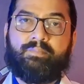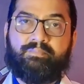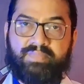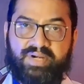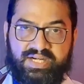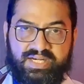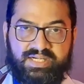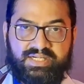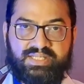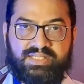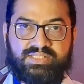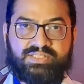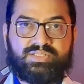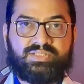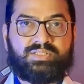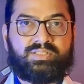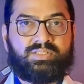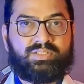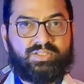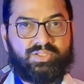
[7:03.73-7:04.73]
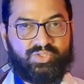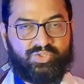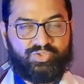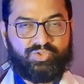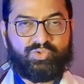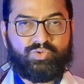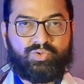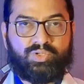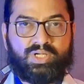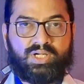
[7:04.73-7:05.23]
Meditation,
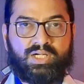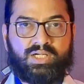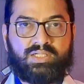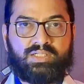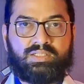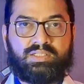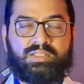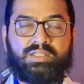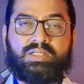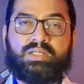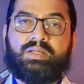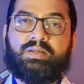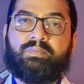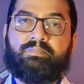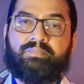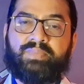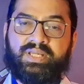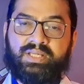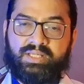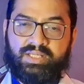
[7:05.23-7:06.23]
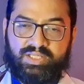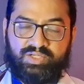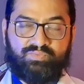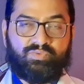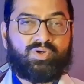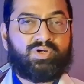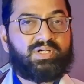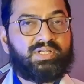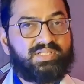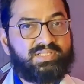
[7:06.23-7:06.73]
yoga, being
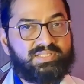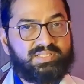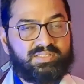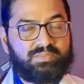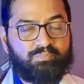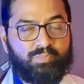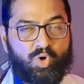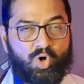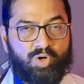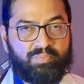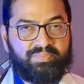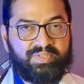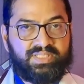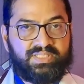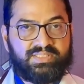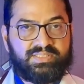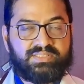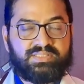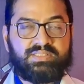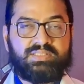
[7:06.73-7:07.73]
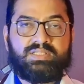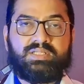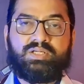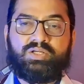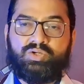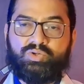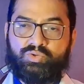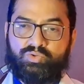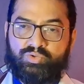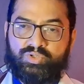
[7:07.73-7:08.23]
involved in some hobbies,
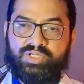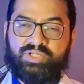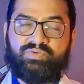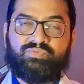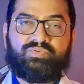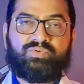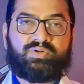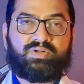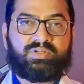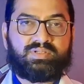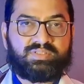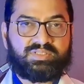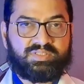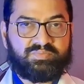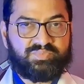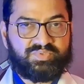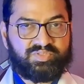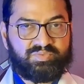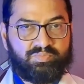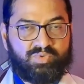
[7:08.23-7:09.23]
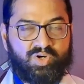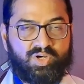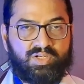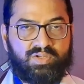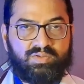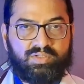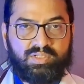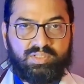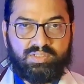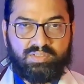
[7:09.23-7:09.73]
going for some
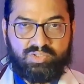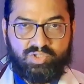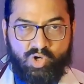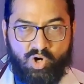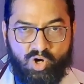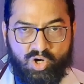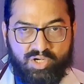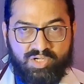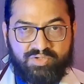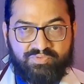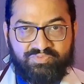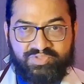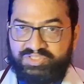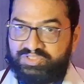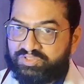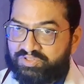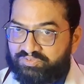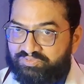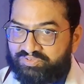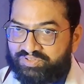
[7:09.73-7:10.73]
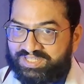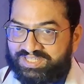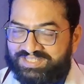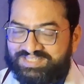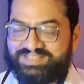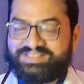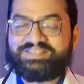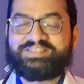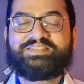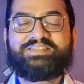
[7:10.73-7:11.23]
small talk with your
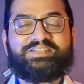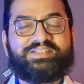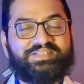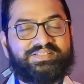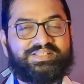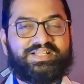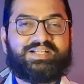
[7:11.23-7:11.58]
friends.